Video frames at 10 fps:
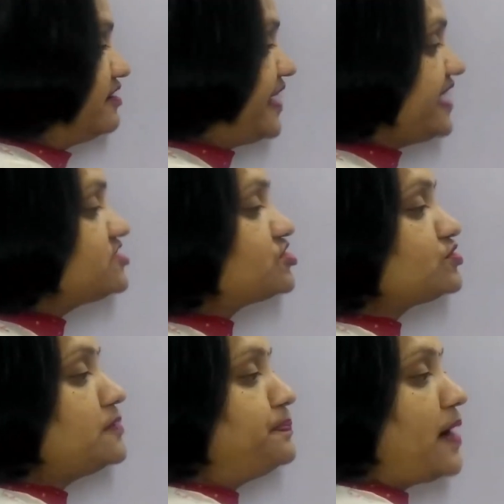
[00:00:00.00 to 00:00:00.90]
raised
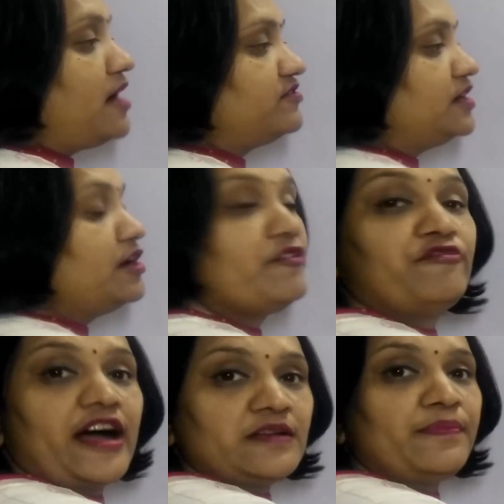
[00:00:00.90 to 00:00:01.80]
to the power
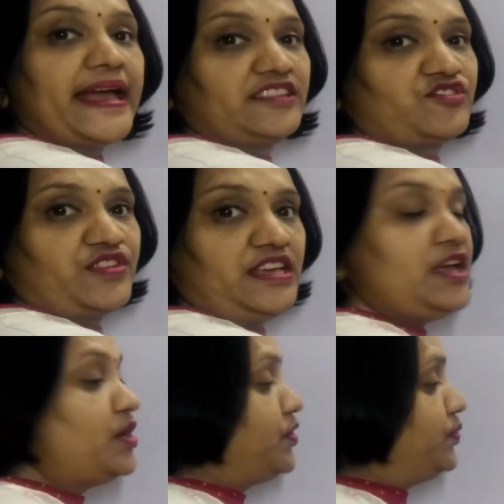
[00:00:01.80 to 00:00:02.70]
1 by
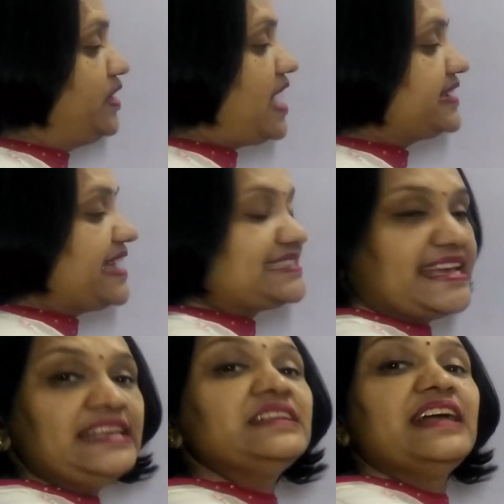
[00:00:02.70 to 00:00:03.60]
3, we are
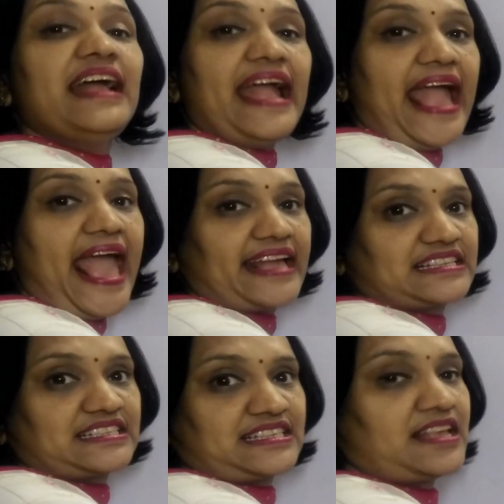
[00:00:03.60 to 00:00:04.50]
getting
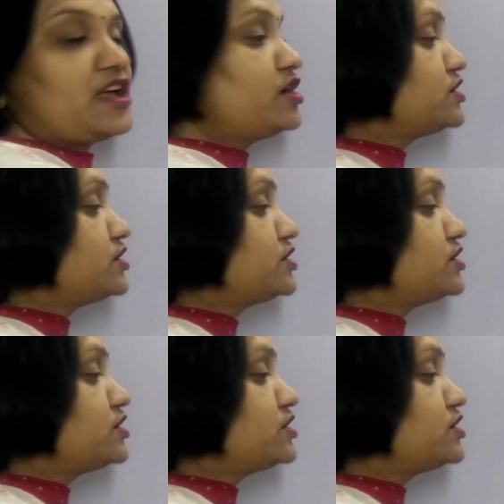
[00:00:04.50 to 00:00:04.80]
x.